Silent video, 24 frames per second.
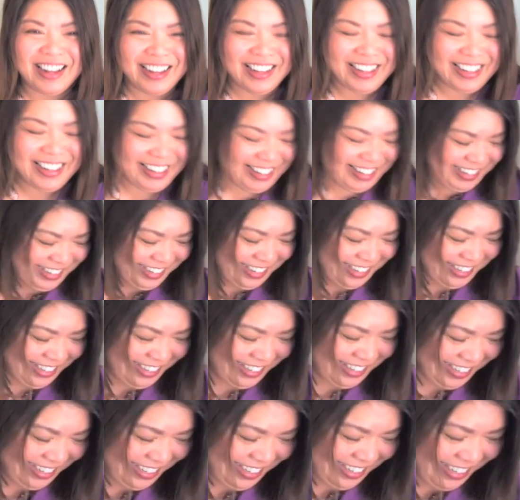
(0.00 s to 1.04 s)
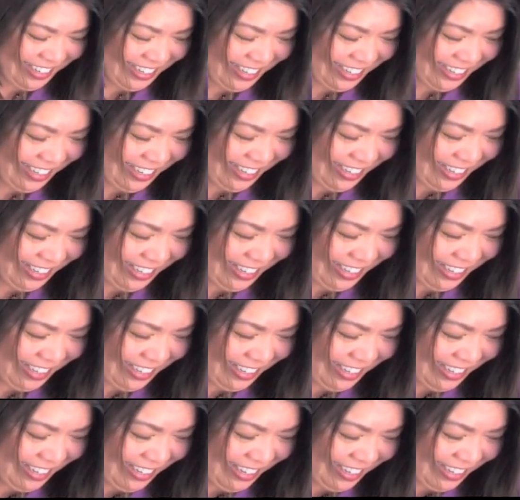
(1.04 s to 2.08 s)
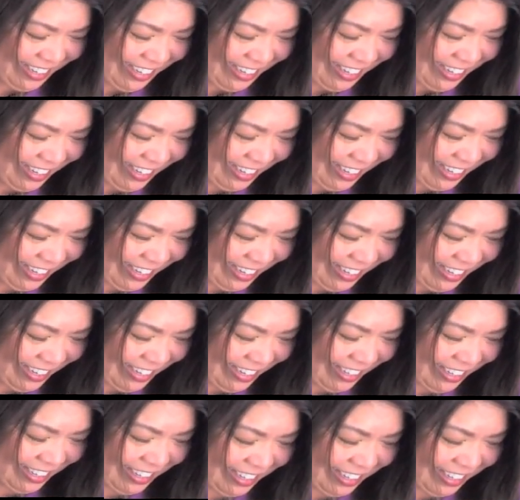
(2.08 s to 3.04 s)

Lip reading: The person shown says nothing.